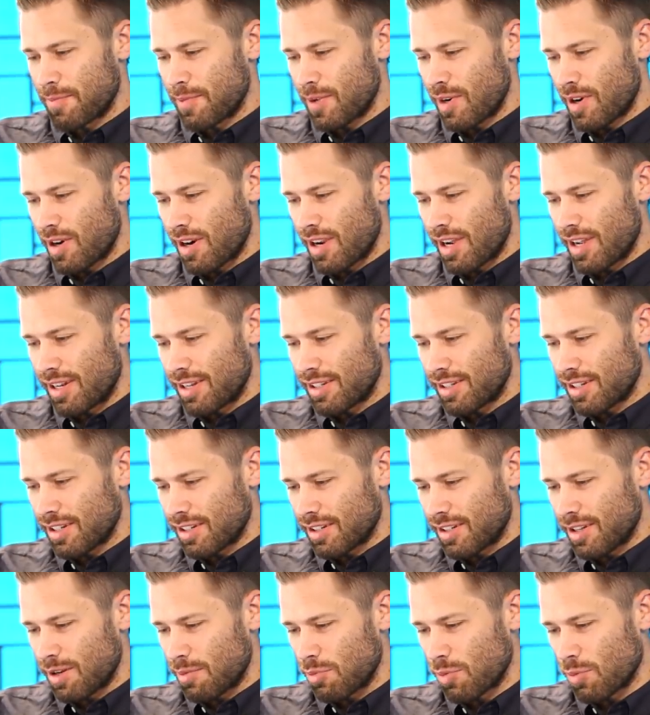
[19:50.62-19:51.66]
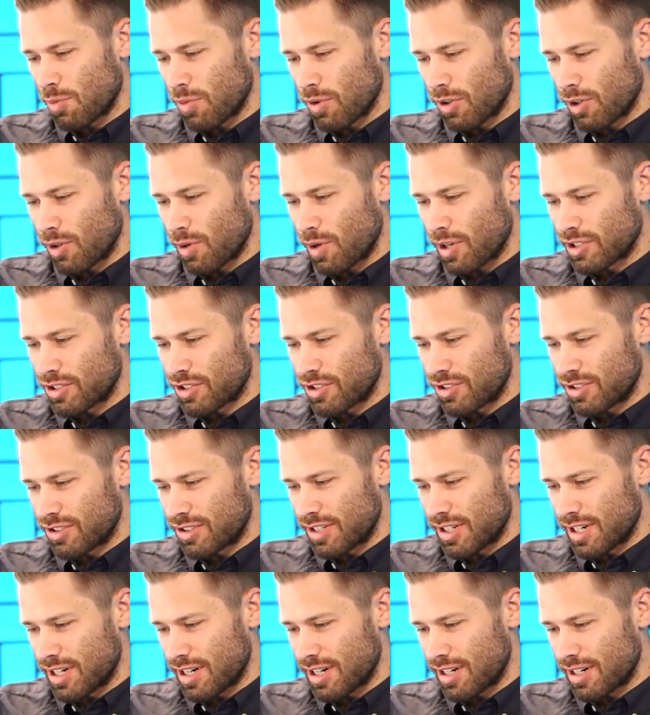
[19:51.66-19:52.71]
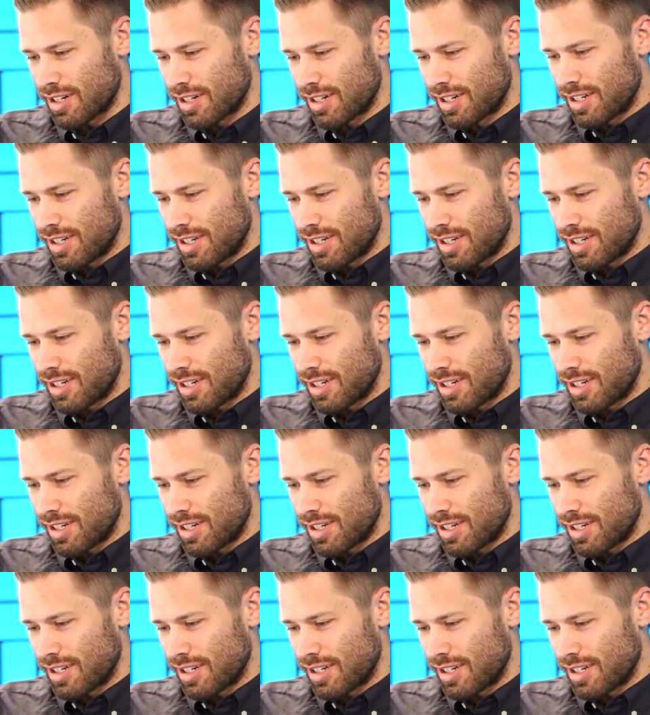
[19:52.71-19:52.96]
All right, got a couple more questions here.